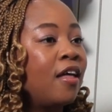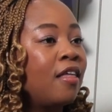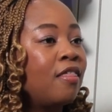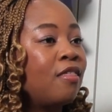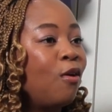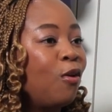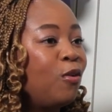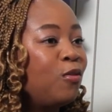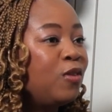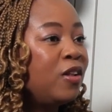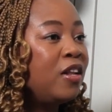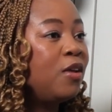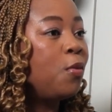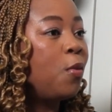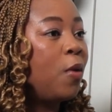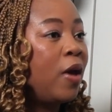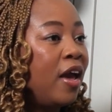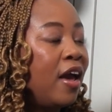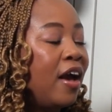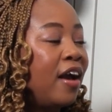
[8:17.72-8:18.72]
the only
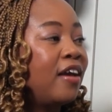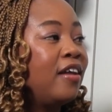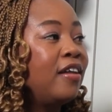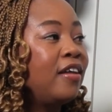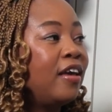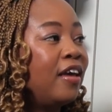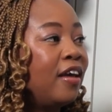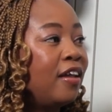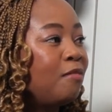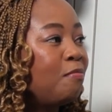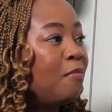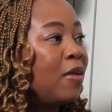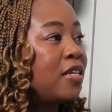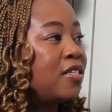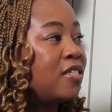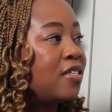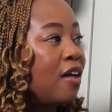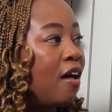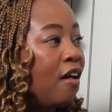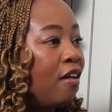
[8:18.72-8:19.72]
way I can get
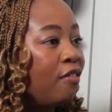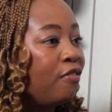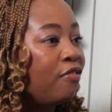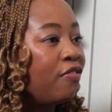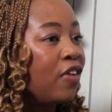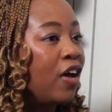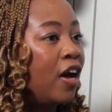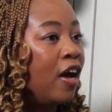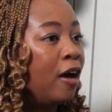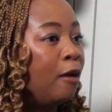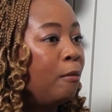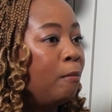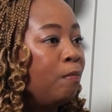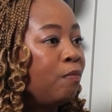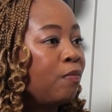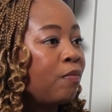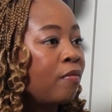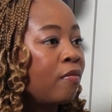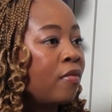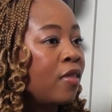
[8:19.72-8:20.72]
myself
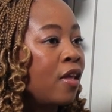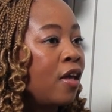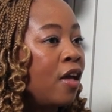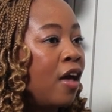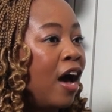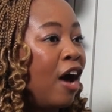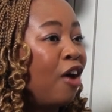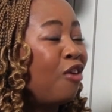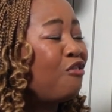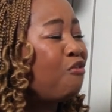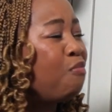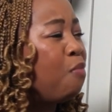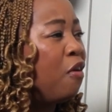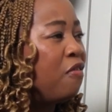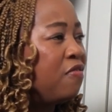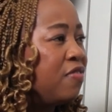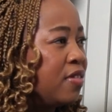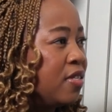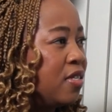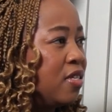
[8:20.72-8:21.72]
out of
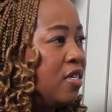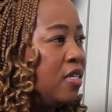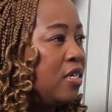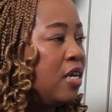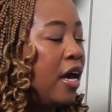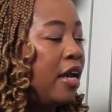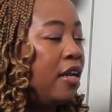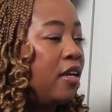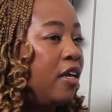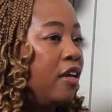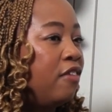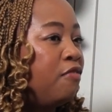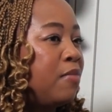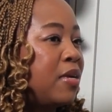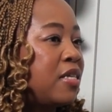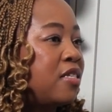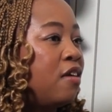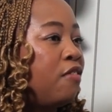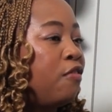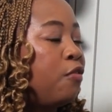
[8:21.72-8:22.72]
poverty and give
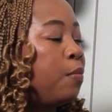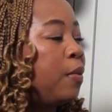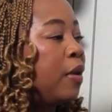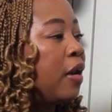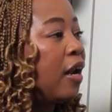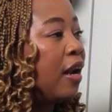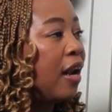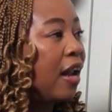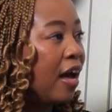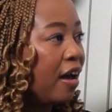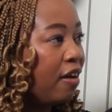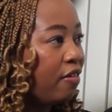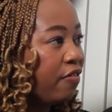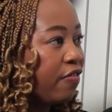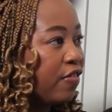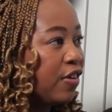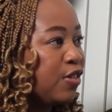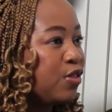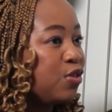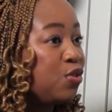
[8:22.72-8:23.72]
myself a better
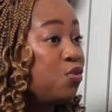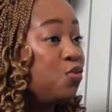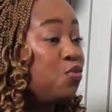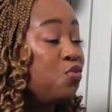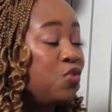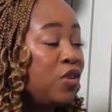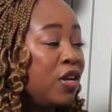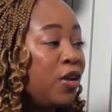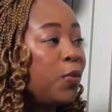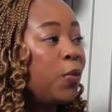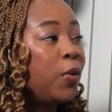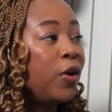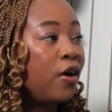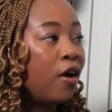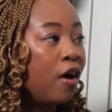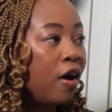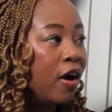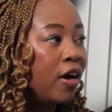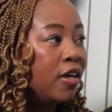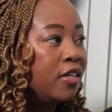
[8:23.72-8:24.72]
life is to really work
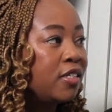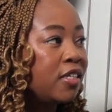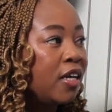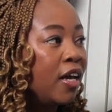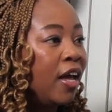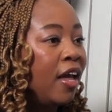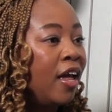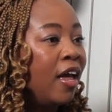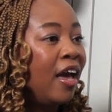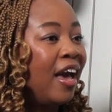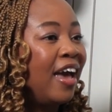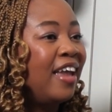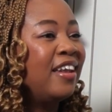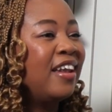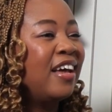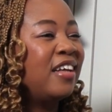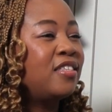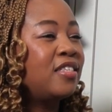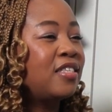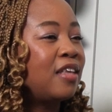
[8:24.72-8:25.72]
hard. And
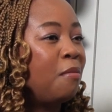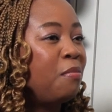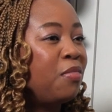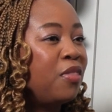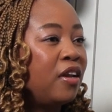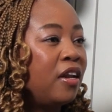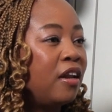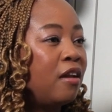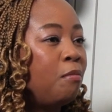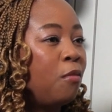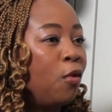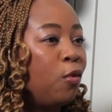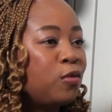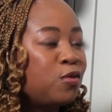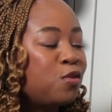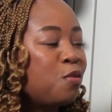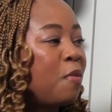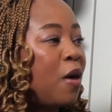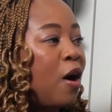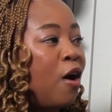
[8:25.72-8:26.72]
that's something that
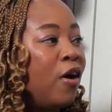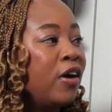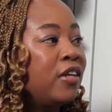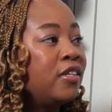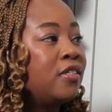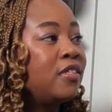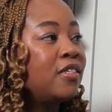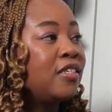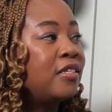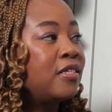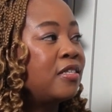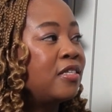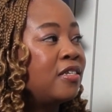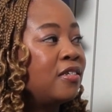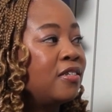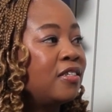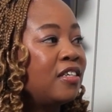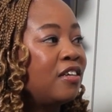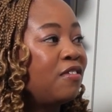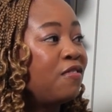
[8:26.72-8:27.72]
also my aunt
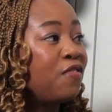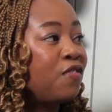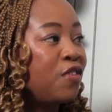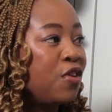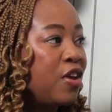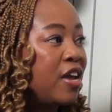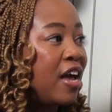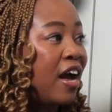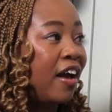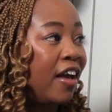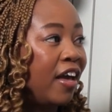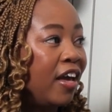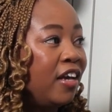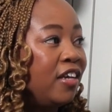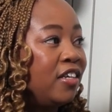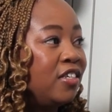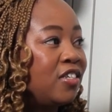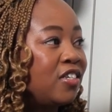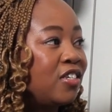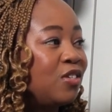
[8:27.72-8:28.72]
instilled at a very young
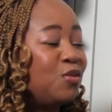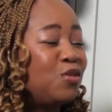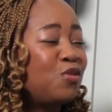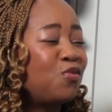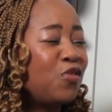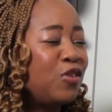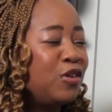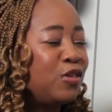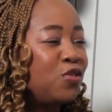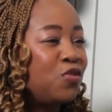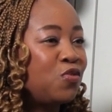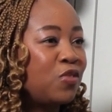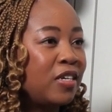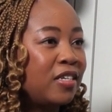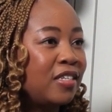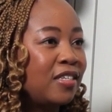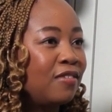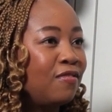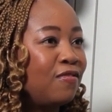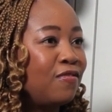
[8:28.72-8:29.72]
age. She was very
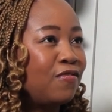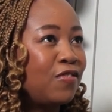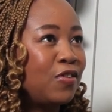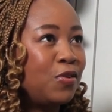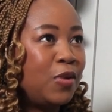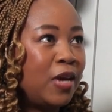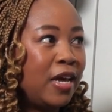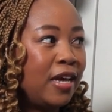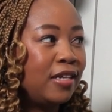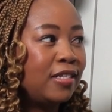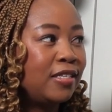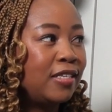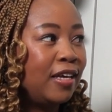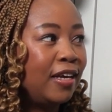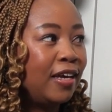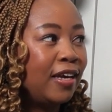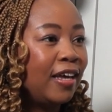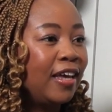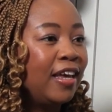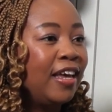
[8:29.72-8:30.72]
strict, very
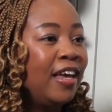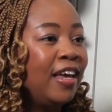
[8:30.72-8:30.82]
hectic.